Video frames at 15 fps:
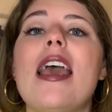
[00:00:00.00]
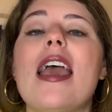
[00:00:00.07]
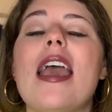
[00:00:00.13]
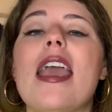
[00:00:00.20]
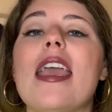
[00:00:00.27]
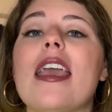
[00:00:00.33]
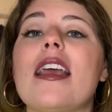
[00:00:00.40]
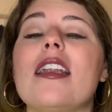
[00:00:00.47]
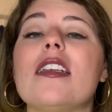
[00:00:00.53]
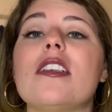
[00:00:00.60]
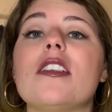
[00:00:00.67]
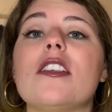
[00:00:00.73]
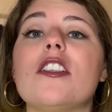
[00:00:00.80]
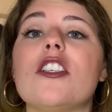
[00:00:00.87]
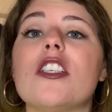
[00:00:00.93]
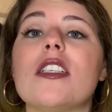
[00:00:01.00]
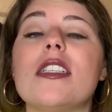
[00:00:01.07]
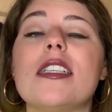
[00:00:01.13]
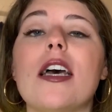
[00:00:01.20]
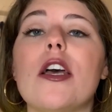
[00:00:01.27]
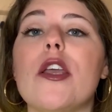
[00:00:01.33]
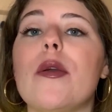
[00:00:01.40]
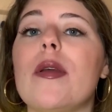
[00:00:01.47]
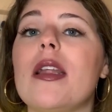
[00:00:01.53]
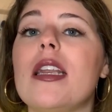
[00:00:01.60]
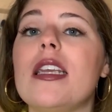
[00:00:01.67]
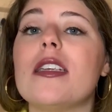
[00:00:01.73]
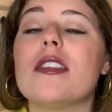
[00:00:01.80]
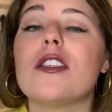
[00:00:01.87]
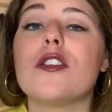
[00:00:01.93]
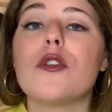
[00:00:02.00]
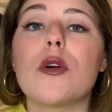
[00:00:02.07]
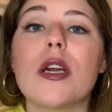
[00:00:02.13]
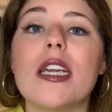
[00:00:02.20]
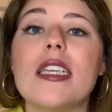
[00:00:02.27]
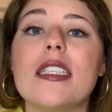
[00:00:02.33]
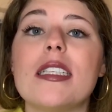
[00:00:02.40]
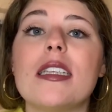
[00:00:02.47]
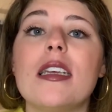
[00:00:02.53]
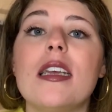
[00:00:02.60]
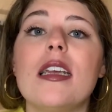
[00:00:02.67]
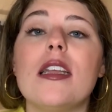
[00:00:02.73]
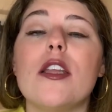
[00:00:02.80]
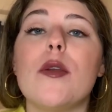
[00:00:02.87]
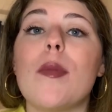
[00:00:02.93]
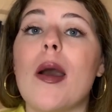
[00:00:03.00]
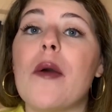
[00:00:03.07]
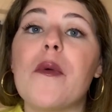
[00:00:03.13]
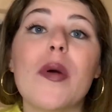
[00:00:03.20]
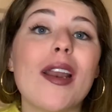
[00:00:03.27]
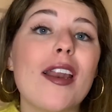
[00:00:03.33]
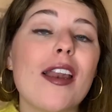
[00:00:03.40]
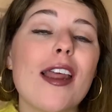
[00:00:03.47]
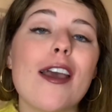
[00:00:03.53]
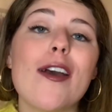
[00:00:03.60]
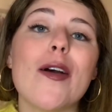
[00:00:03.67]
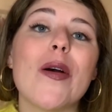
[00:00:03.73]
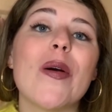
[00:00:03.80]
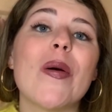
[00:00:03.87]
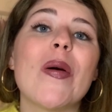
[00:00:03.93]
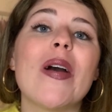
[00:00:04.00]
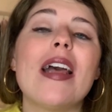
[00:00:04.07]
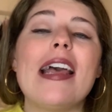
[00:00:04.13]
and just tell you any stories you might want to know.